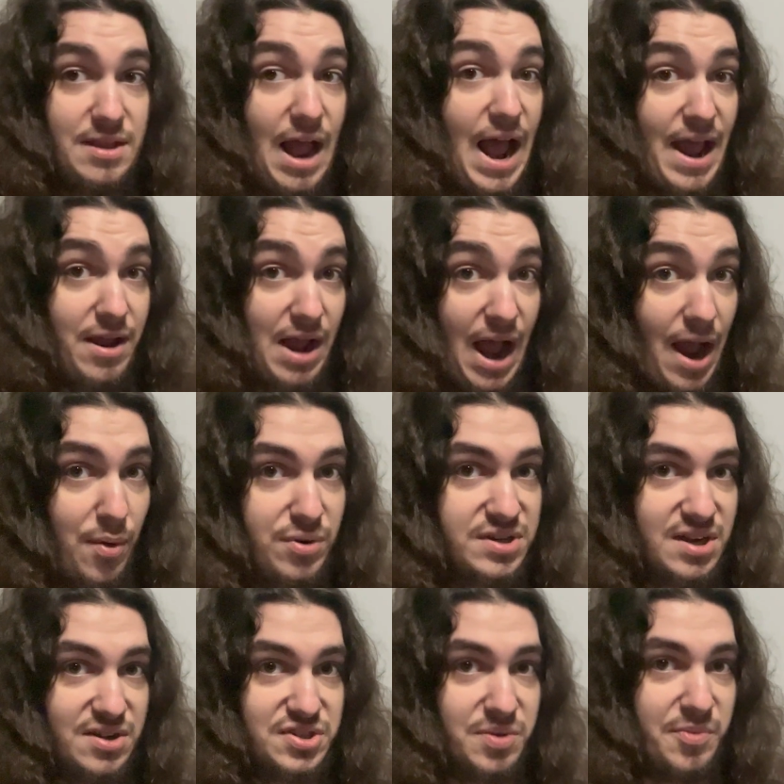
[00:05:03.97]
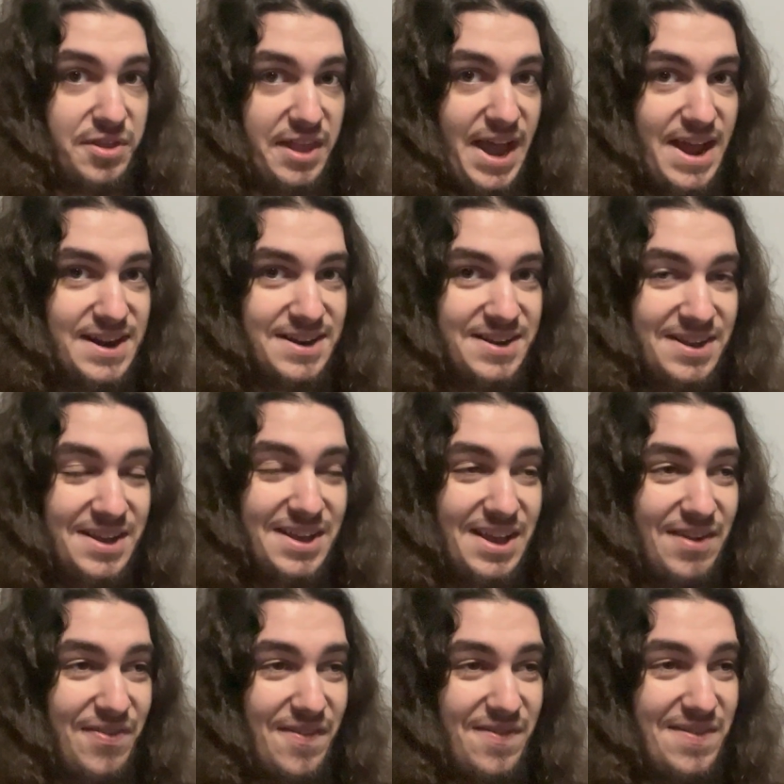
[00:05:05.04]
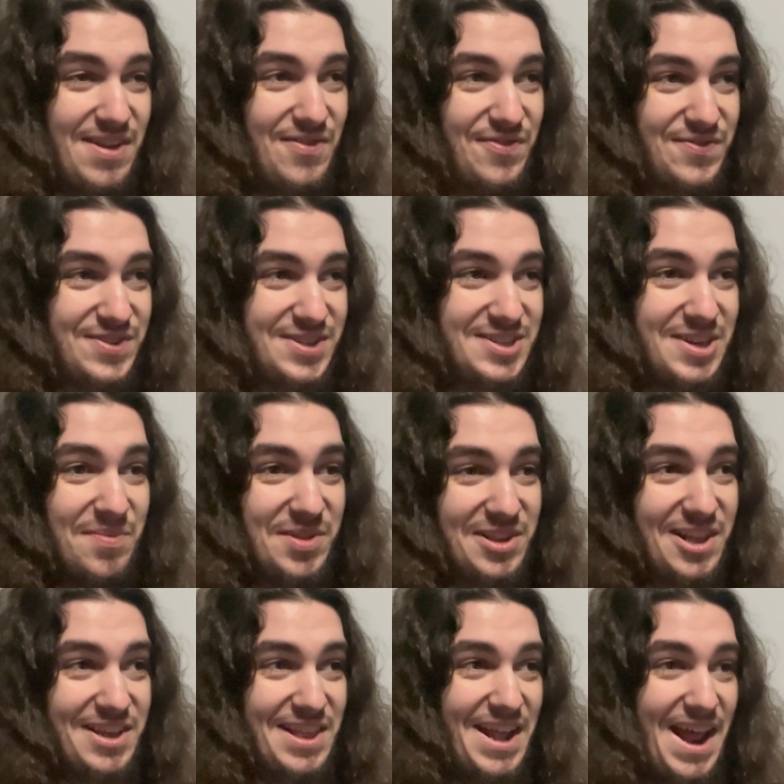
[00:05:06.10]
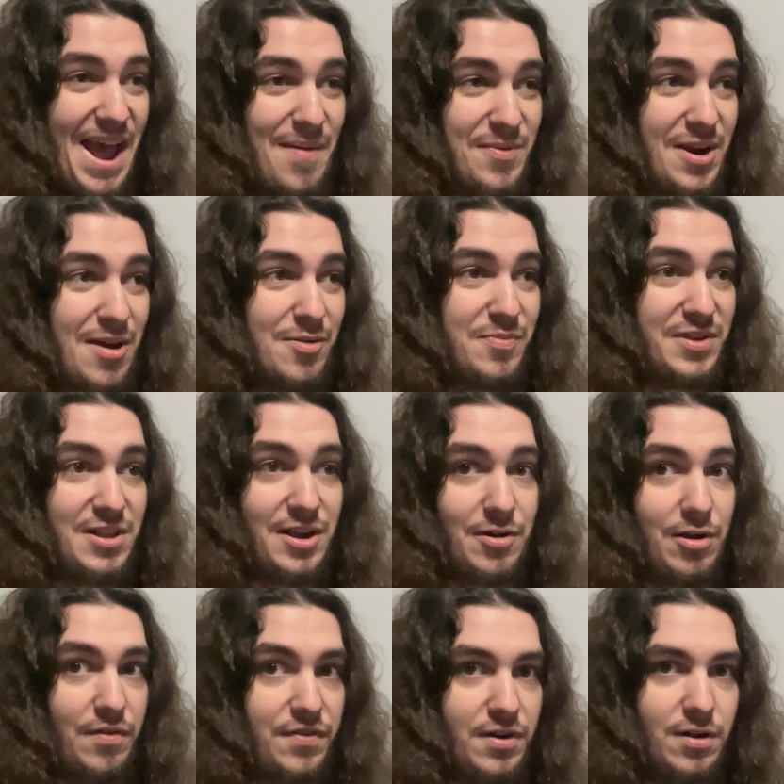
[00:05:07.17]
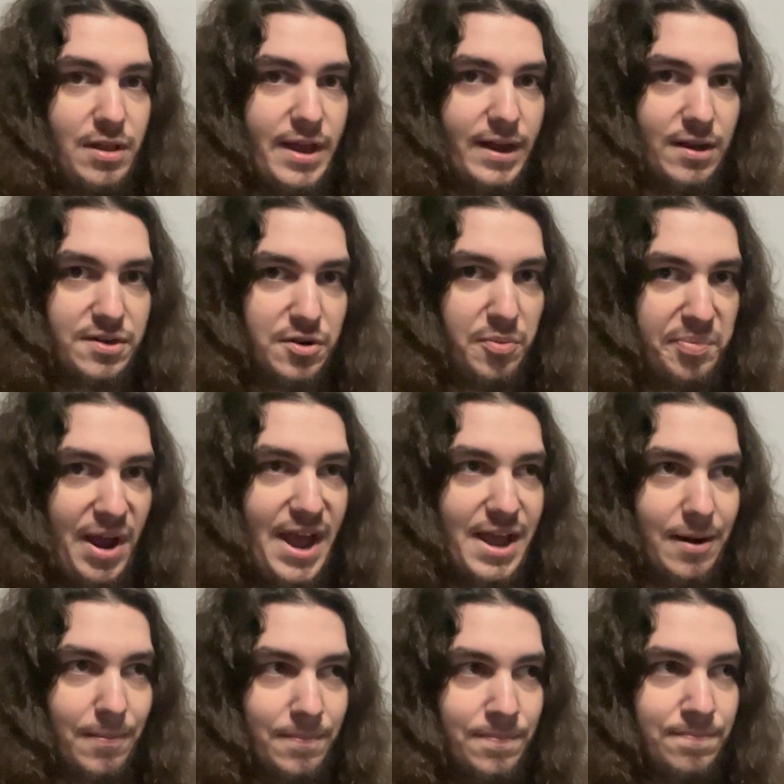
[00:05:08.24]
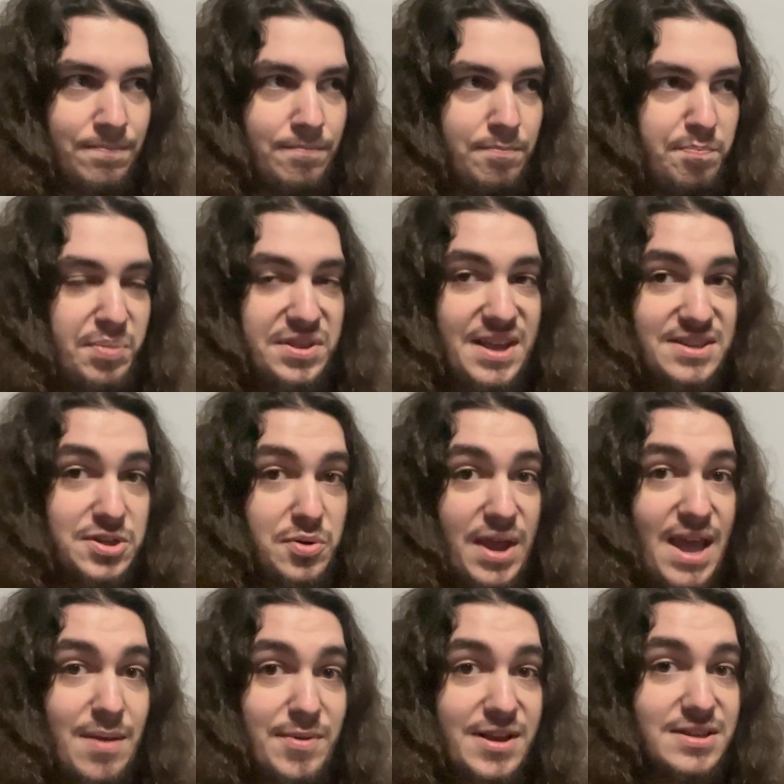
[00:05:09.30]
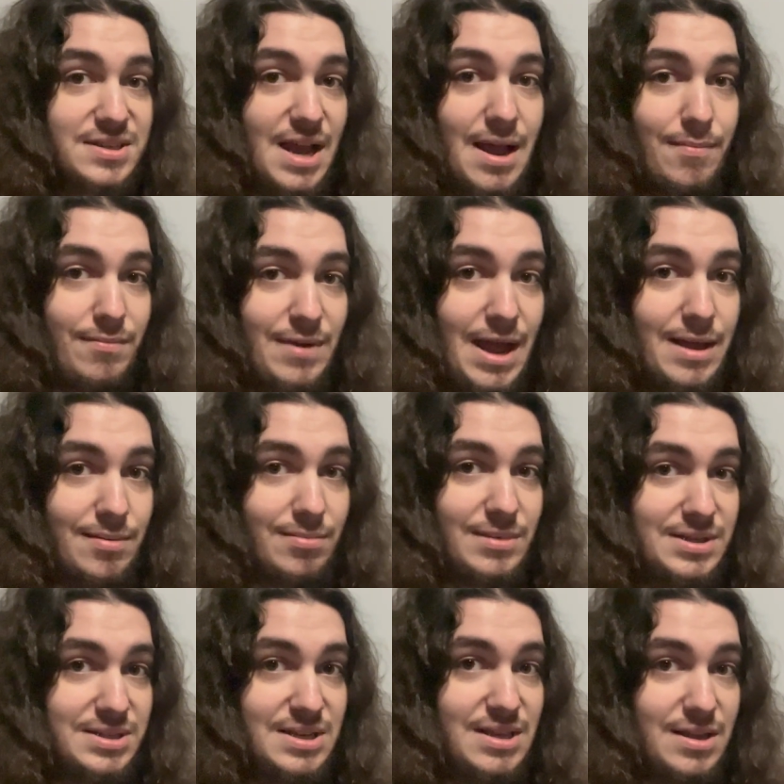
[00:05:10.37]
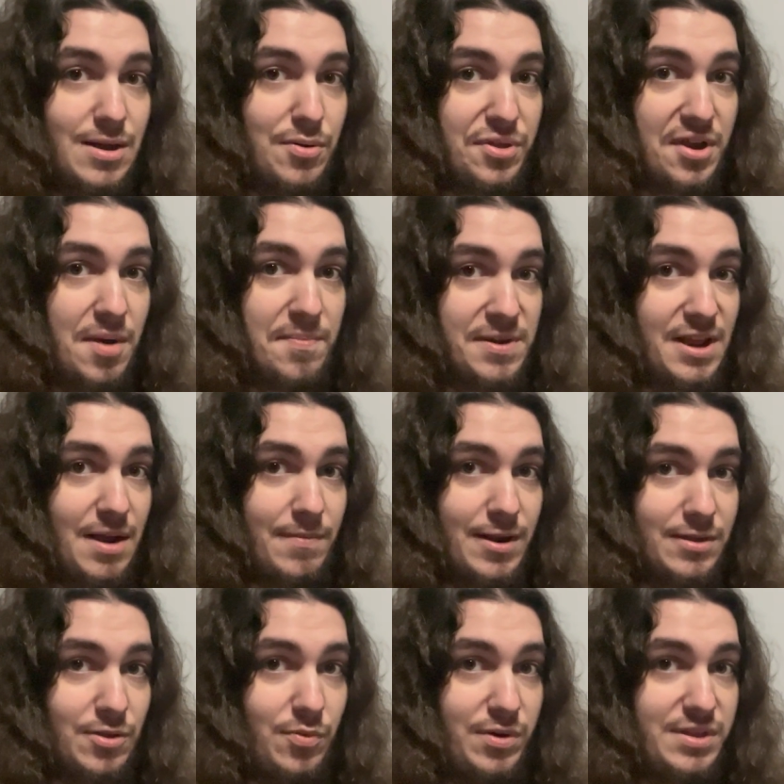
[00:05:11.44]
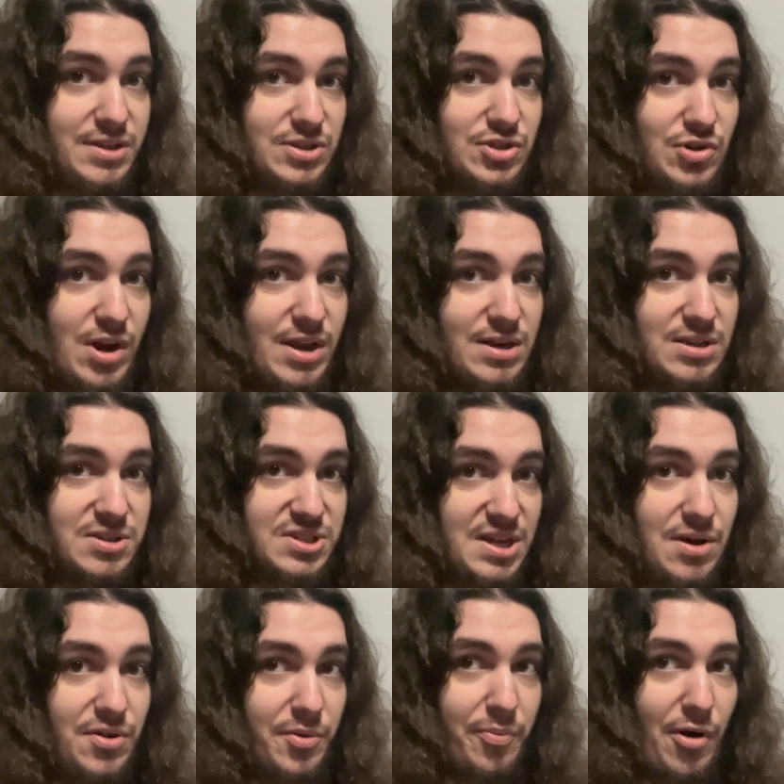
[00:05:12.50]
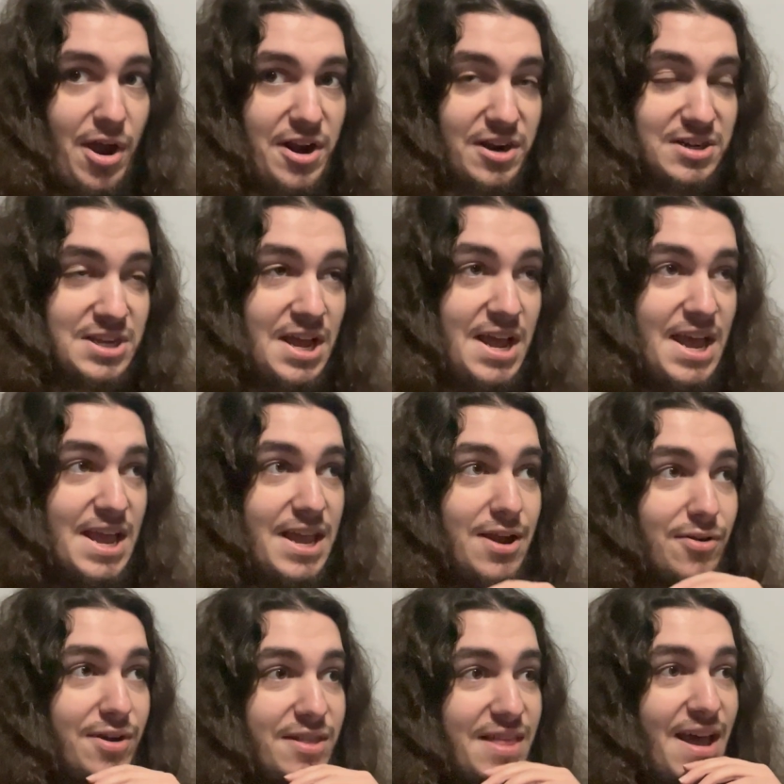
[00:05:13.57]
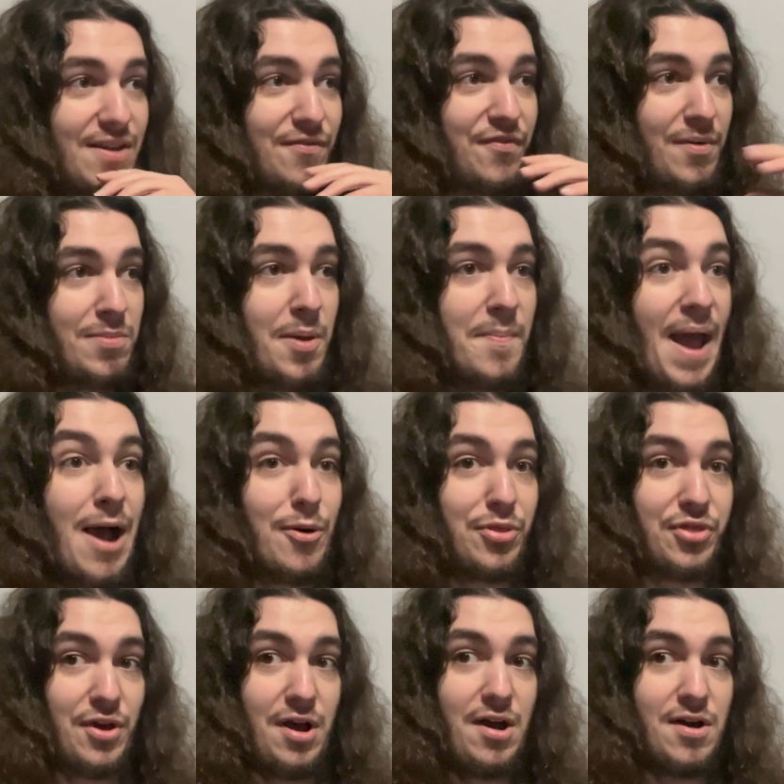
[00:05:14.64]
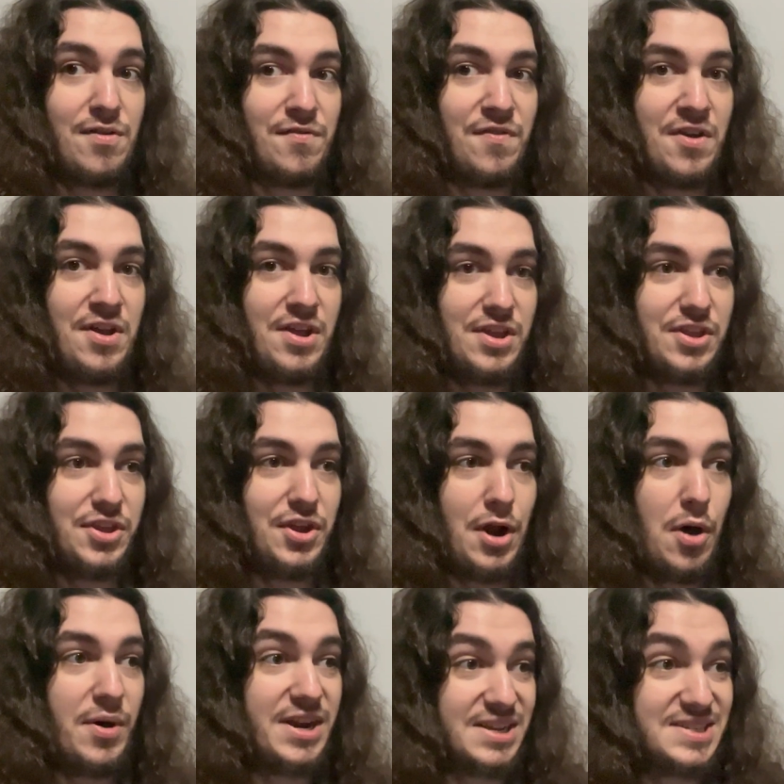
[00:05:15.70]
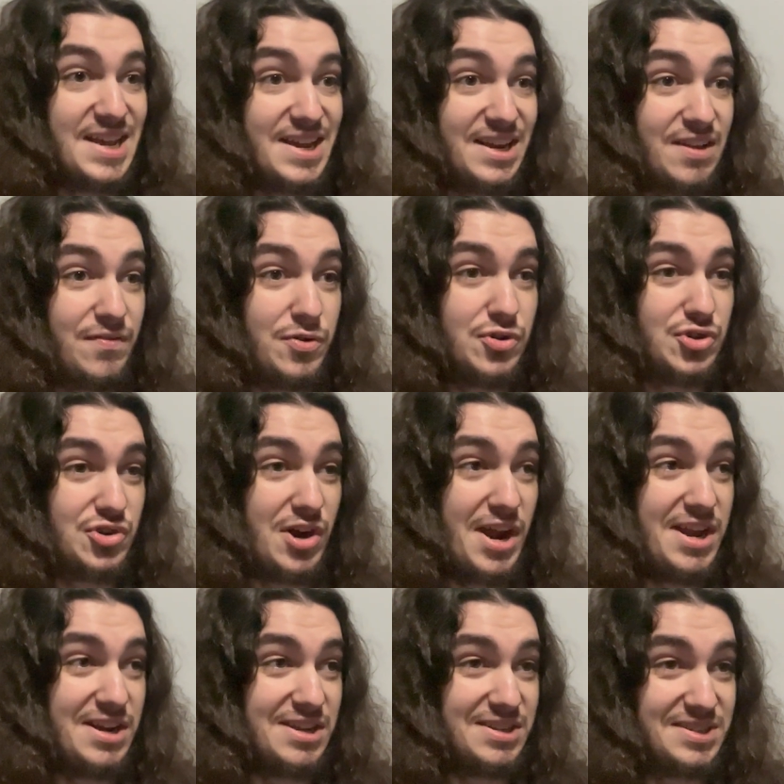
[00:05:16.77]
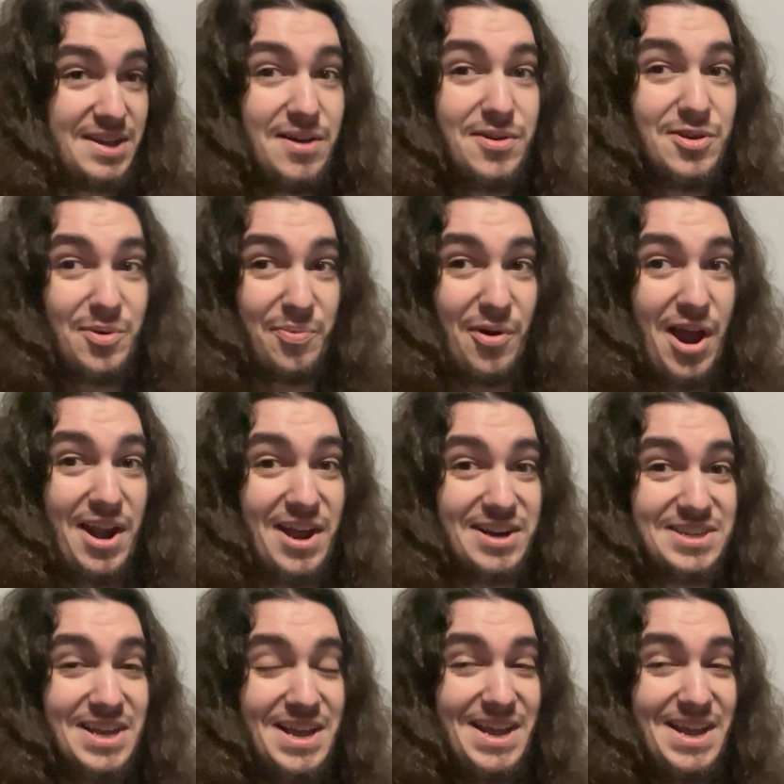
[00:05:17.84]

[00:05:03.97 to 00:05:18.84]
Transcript: I would tell someone that if something like that happened. I would be like, well, if you don't like it, don't buy it. But that's okay because I'm not the CEO of the company. I'm not the one that's trying to sell the product. Hearing that from the mouth of, an executive who's trying to sell you the product,